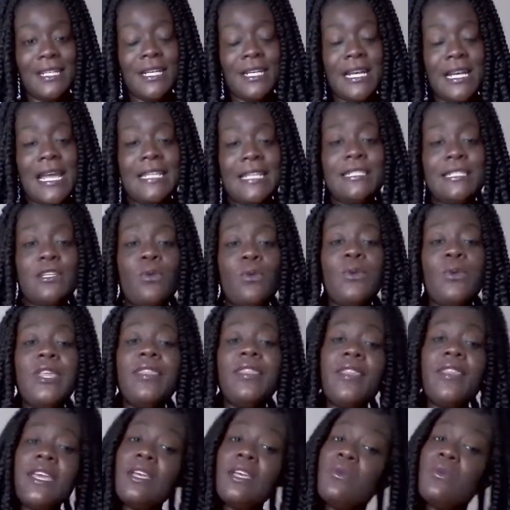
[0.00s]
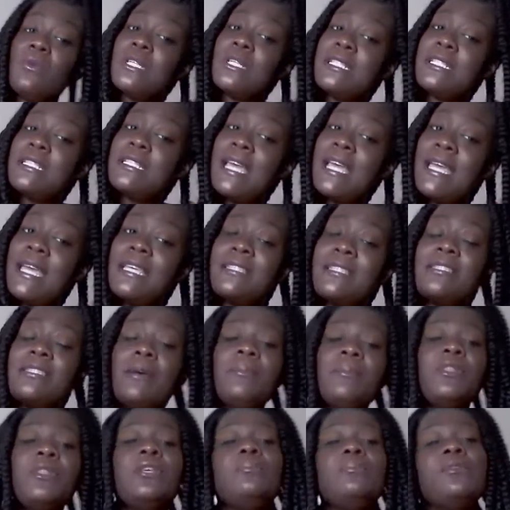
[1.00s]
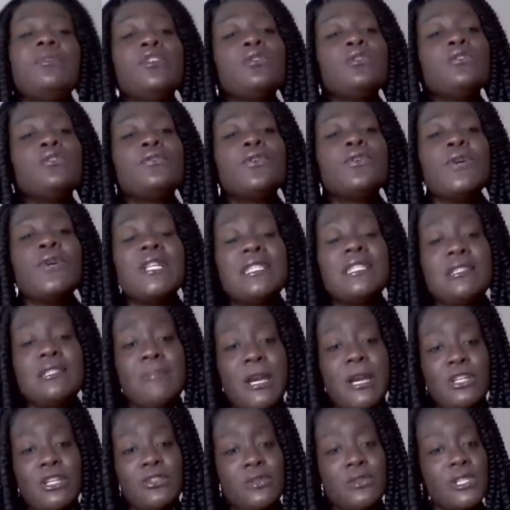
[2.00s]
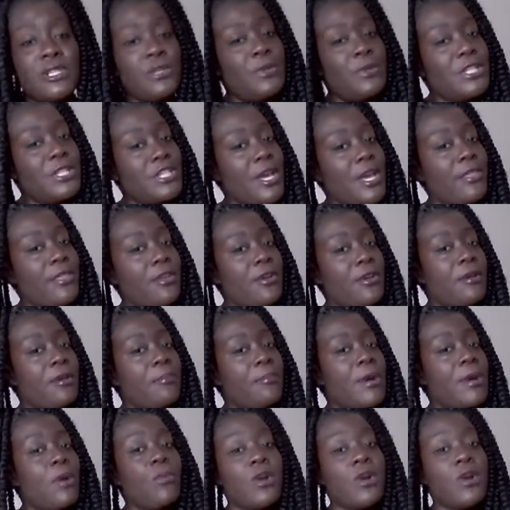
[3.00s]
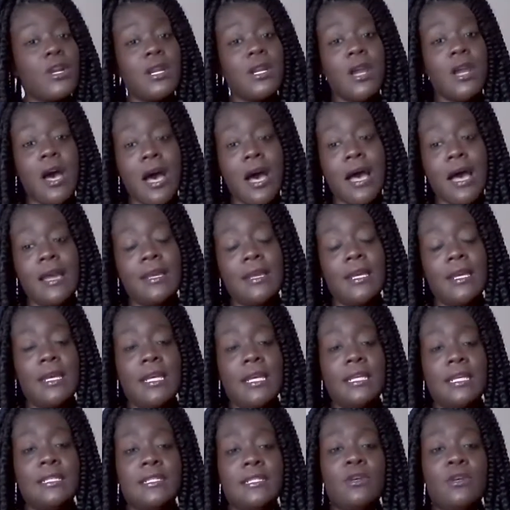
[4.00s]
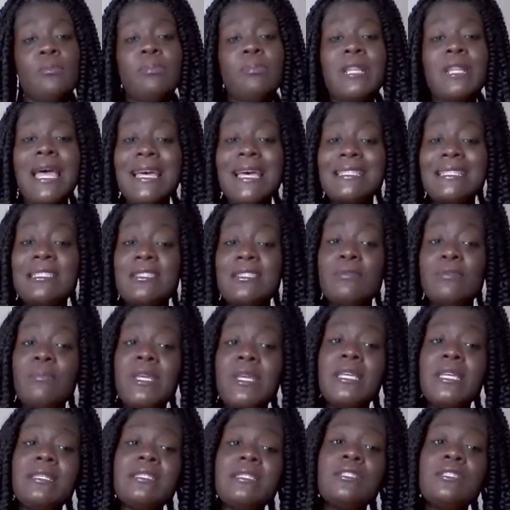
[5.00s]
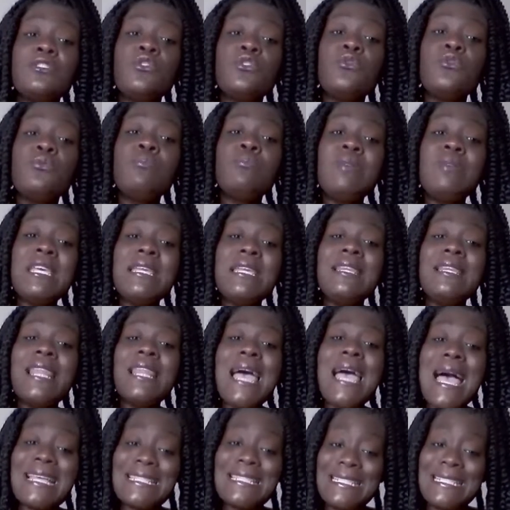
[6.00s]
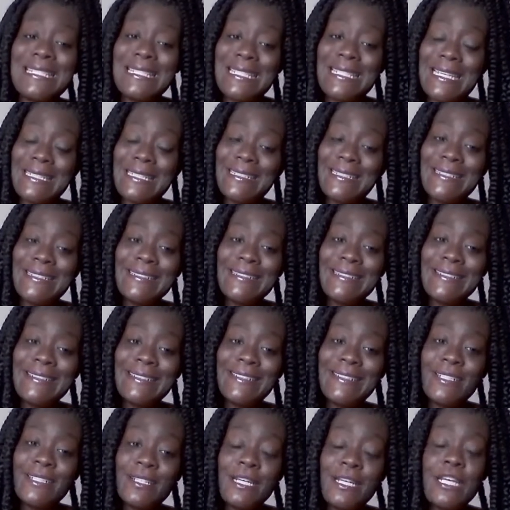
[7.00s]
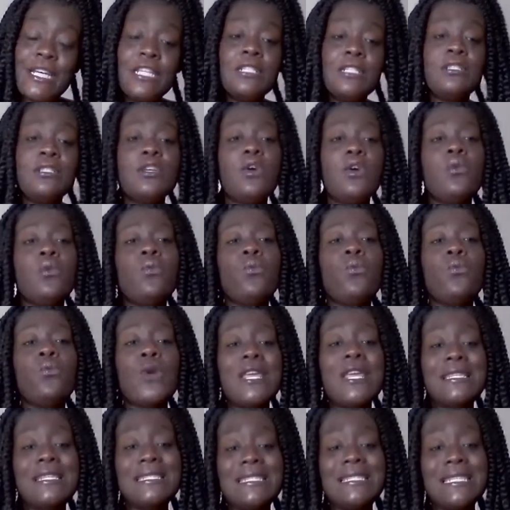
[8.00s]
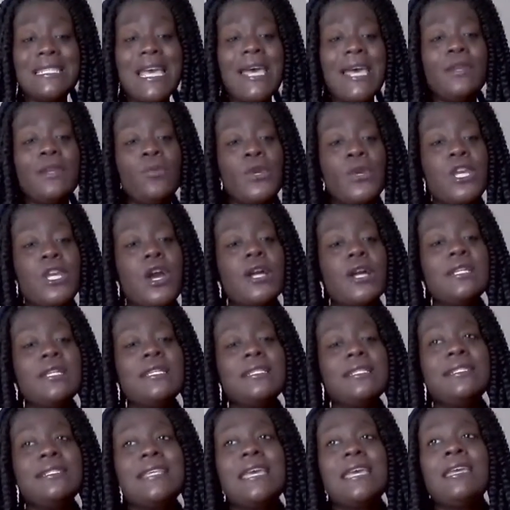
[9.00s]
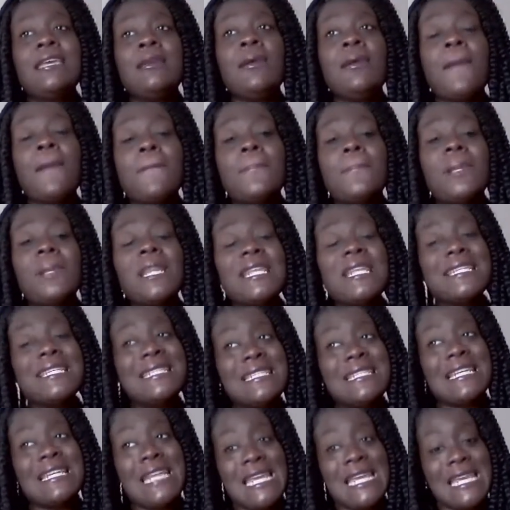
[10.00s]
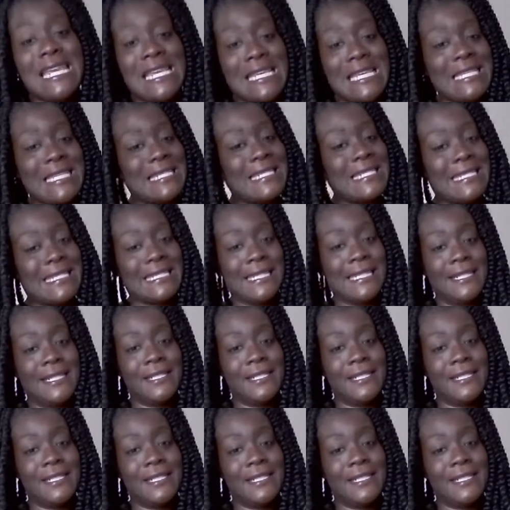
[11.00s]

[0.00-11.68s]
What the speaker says: And so we think we're saying something beautiful and special to each other, but we're not. So blessed means to be less. So instead, we are to say blissenings.